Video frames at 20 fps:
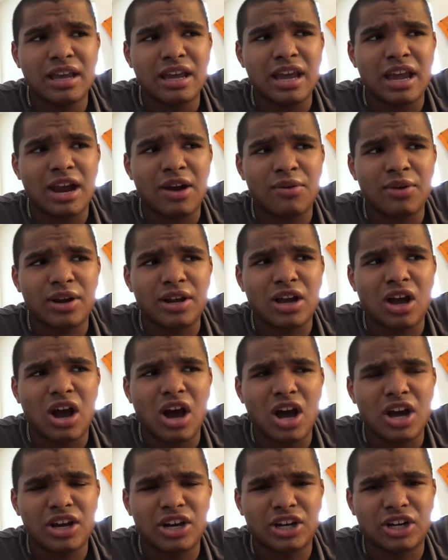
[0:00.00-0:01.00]
Erich
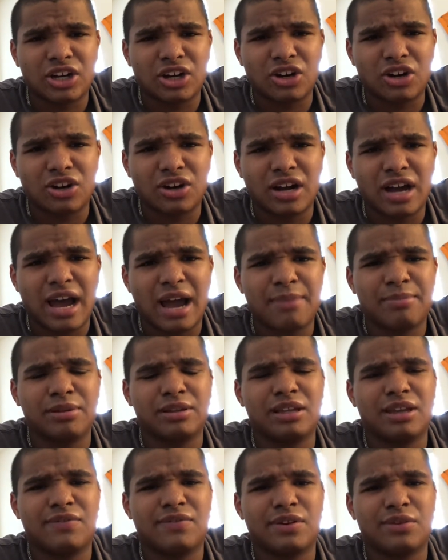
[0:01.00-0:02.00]
Honecker, I
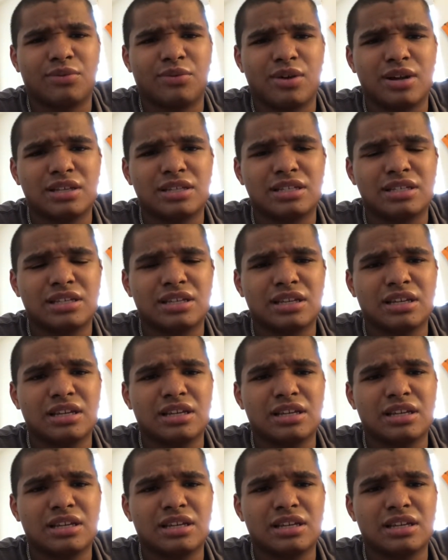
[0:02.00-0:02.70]
believe it was.